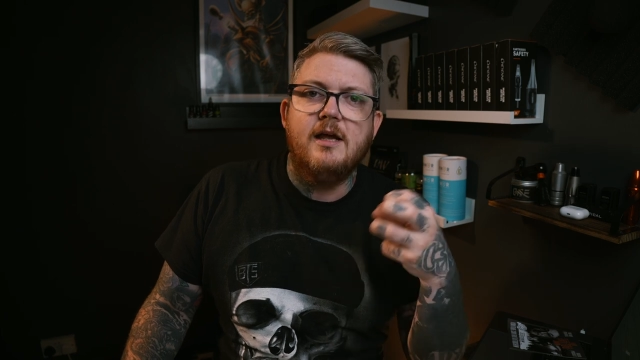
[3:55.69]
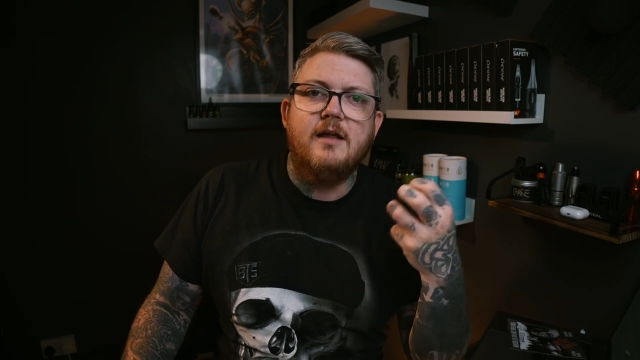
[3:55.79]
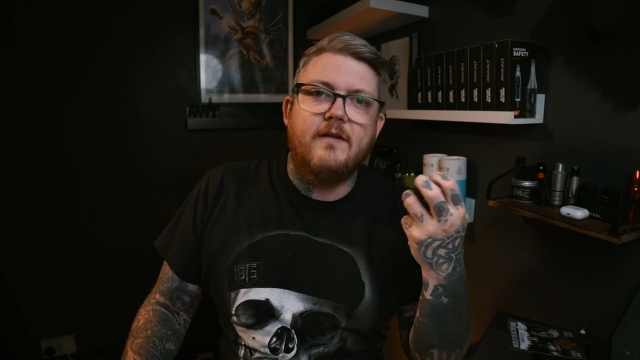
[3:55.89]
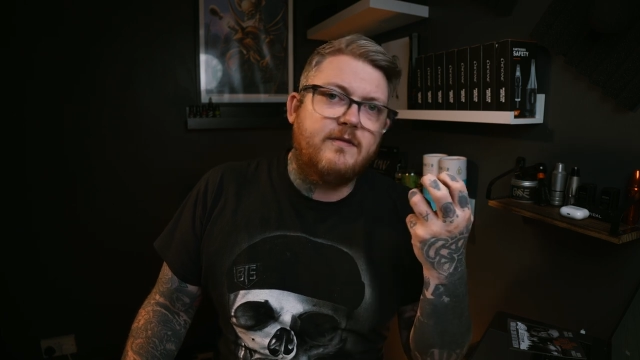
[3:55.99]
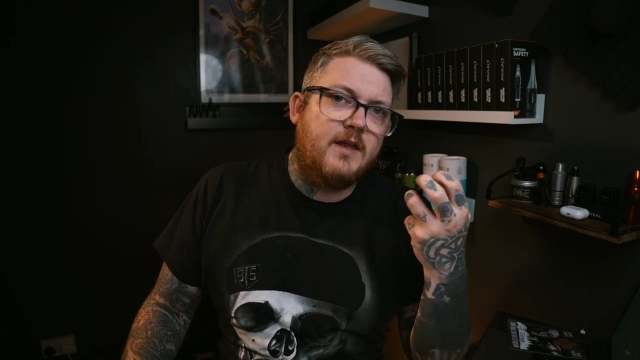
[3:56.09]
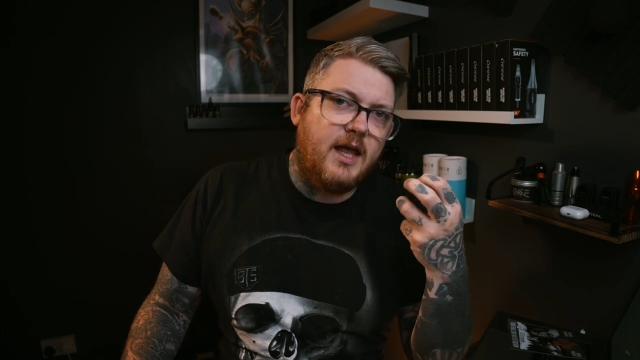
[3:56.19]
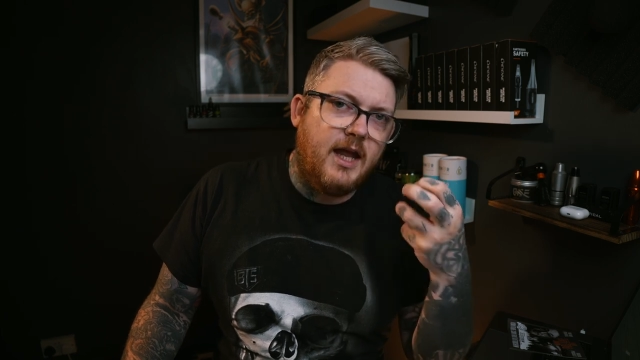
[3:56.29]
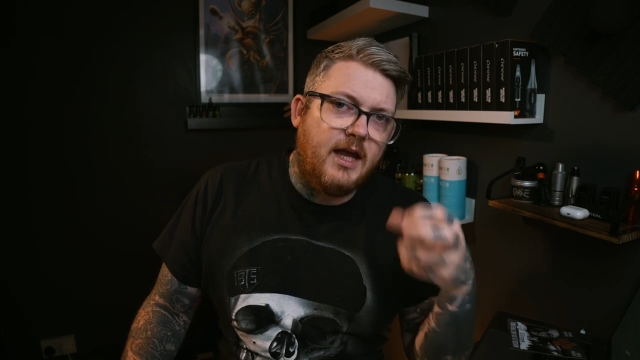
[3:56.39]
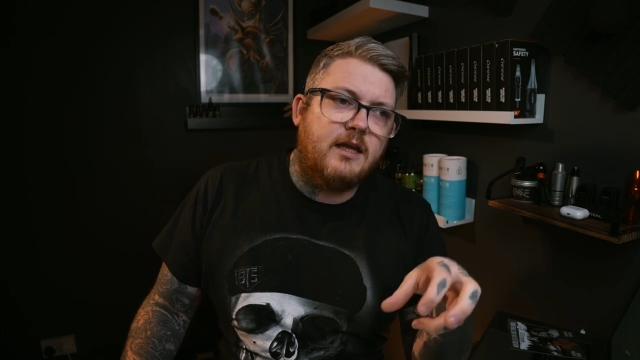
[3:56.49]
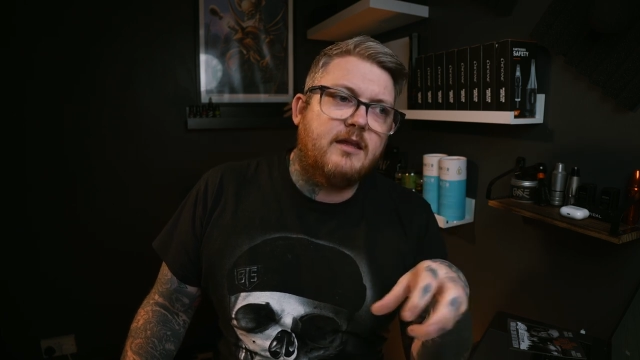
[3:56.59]
that the
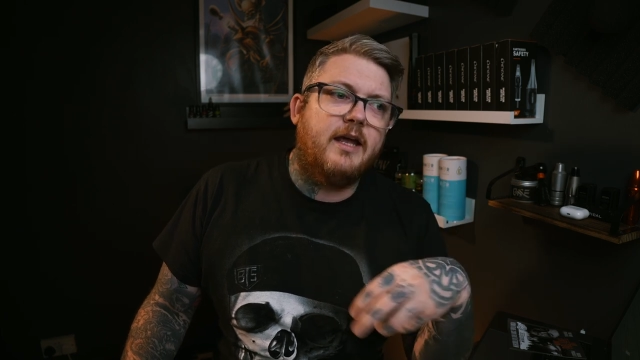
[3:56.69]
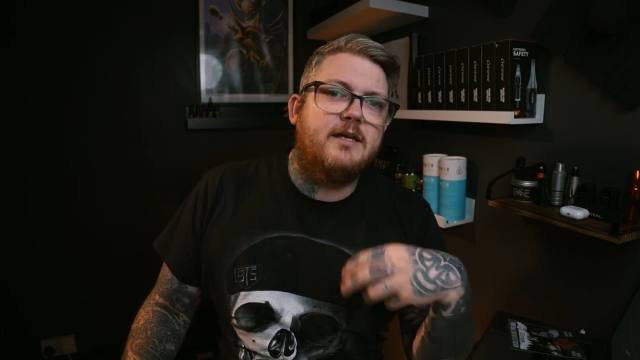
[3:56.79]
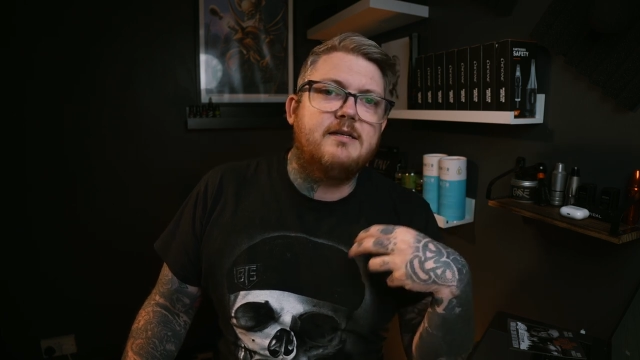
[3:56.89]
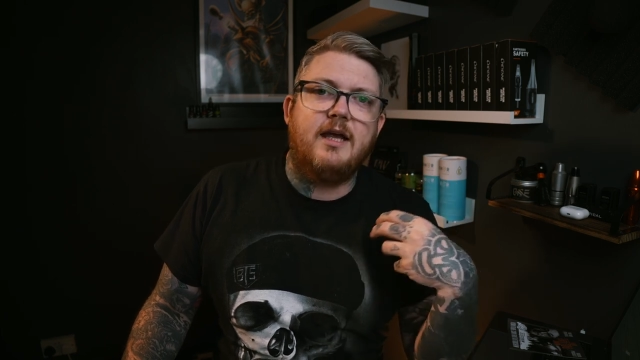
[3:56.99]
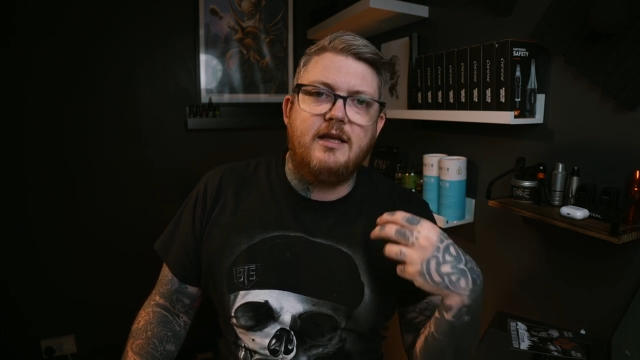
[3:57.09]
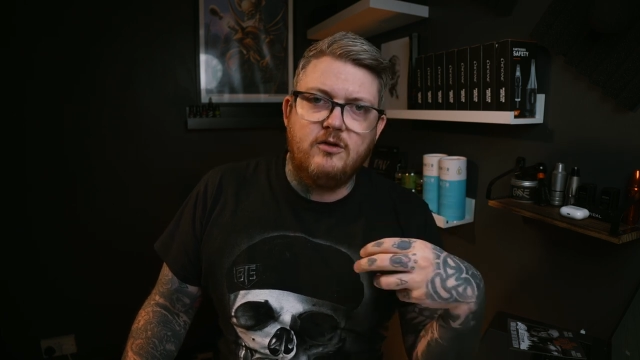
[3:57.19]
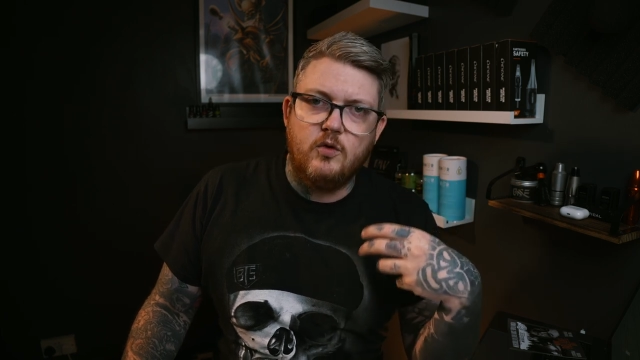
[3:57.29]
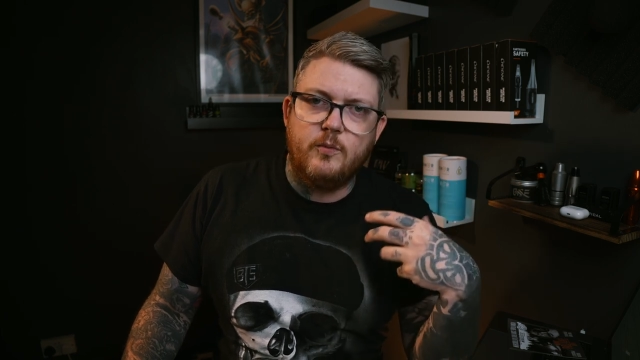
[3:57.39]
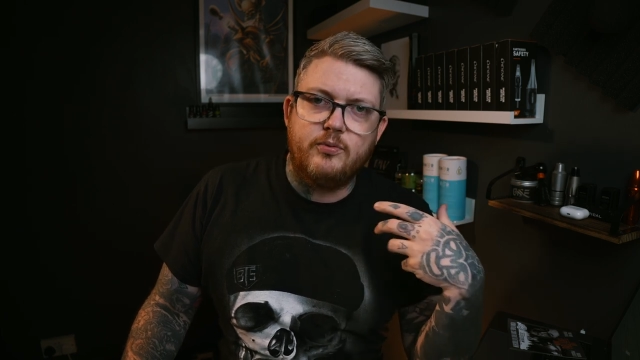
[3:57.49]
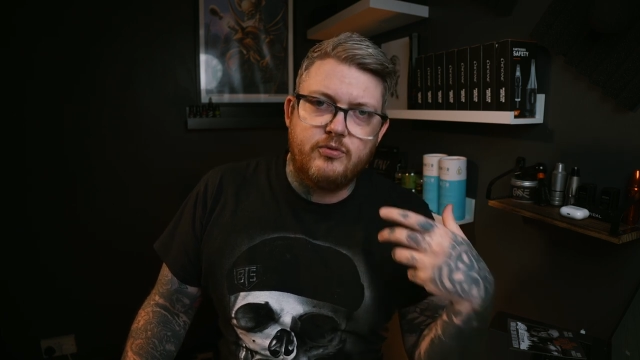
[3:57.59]
ink that is in your
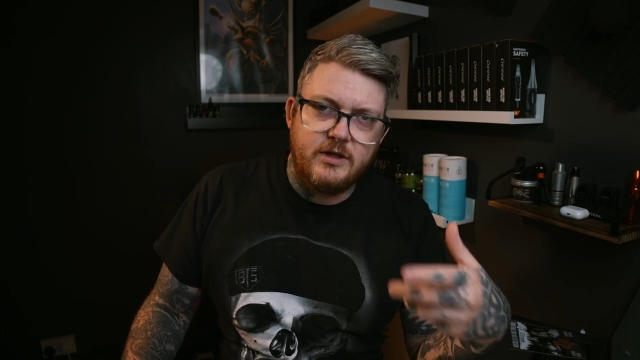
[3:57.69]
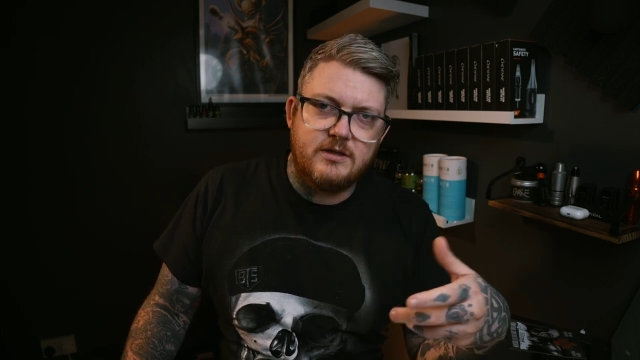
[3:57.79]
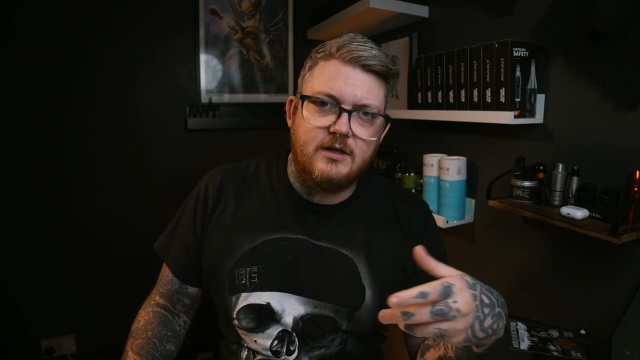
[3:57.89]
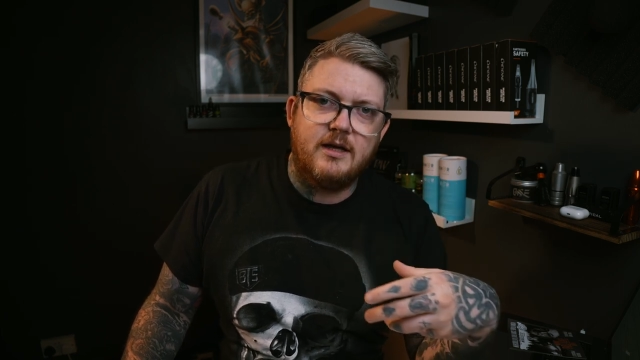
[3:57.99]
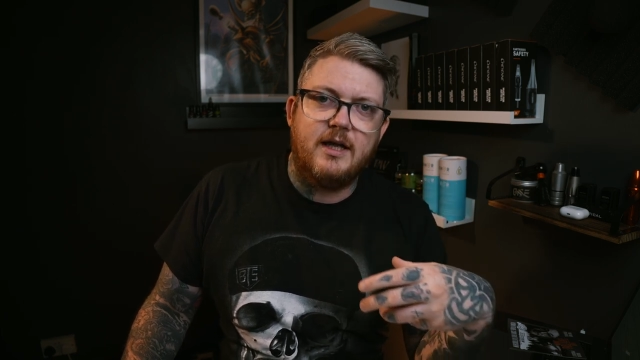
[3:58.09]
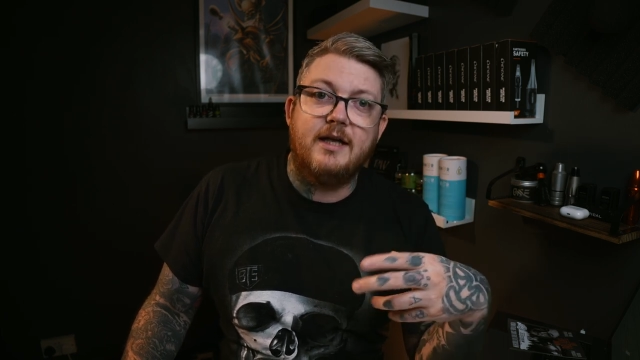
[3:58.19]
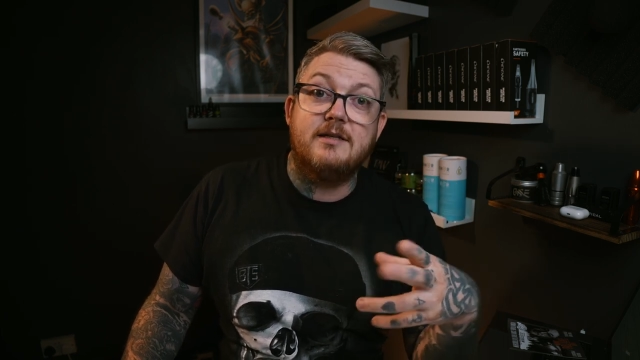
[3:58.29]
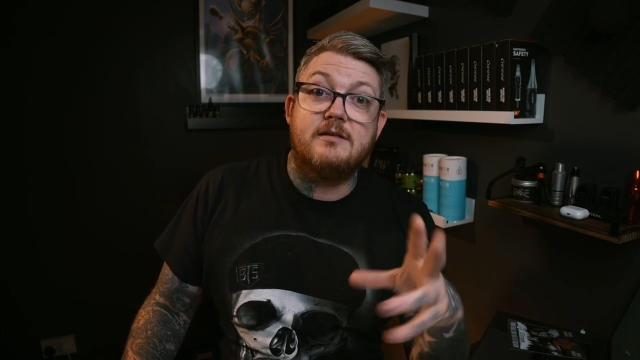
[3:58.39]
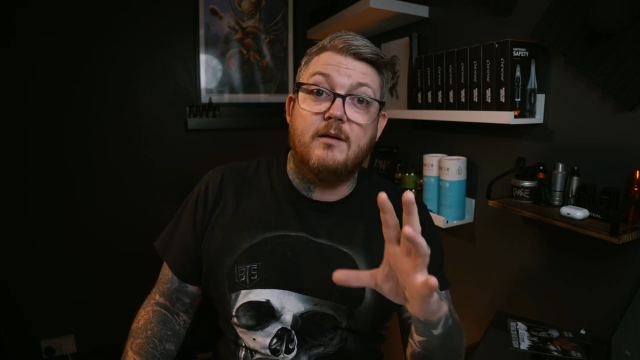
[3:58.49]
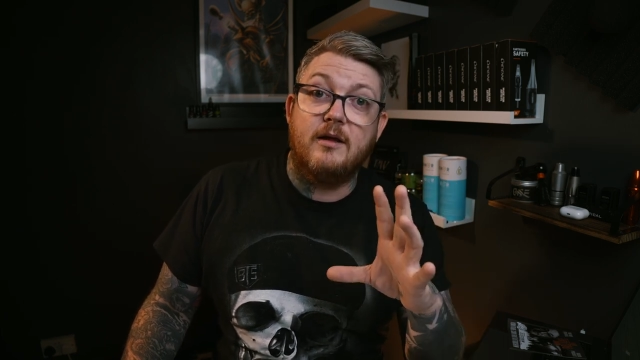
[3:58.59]
printer
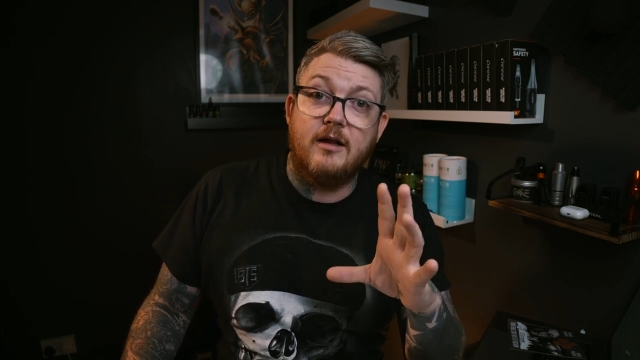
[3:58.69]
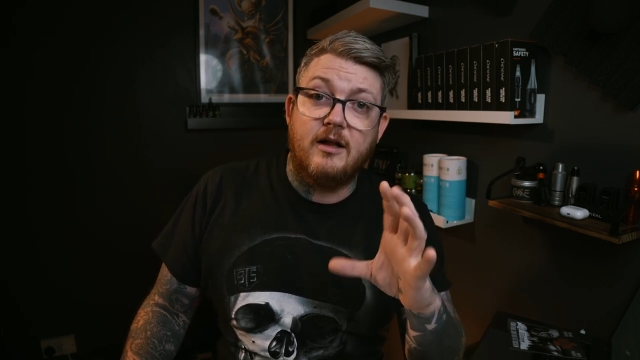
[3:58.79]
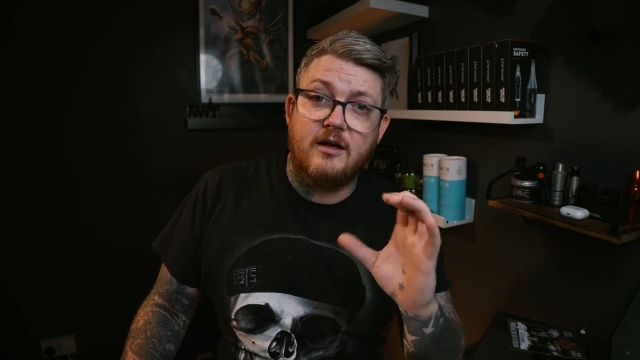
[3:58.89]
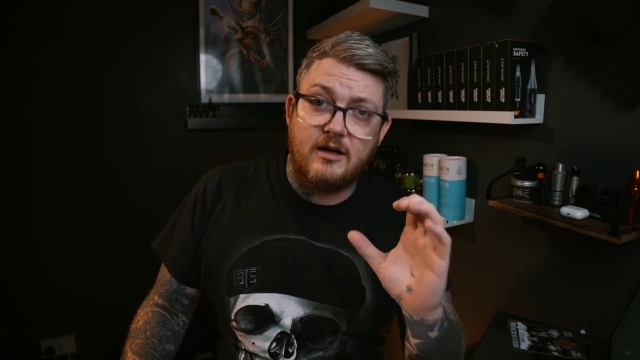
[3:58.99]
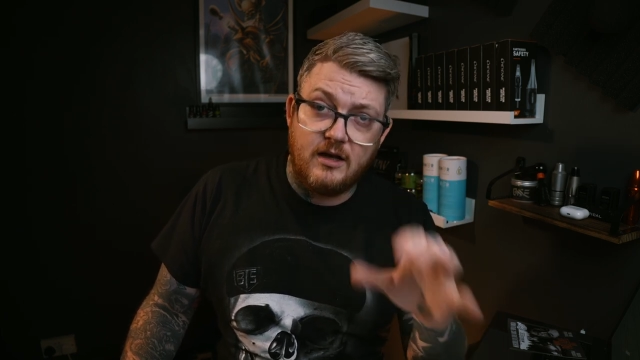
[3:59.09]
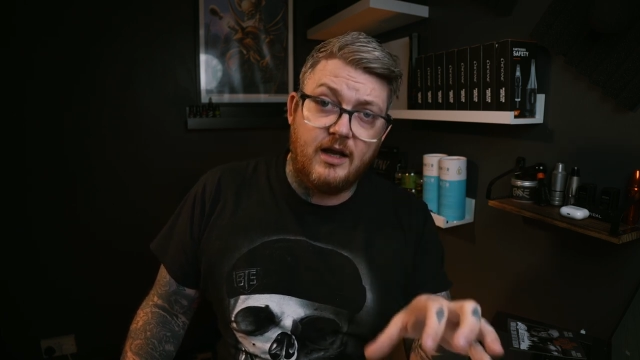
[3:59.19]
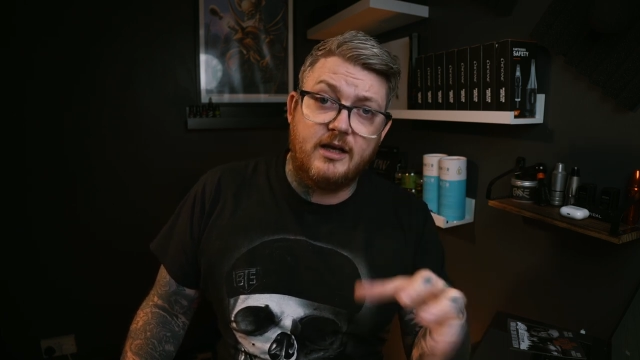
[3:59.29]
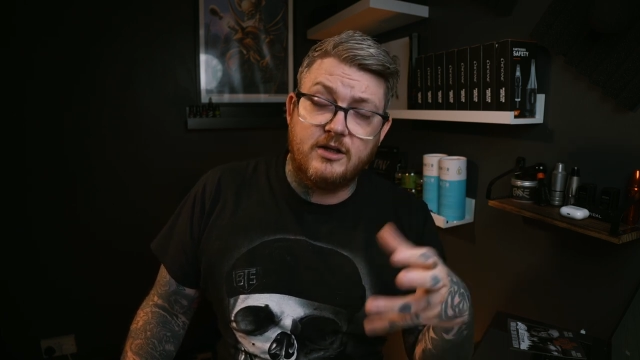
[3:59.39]
is like a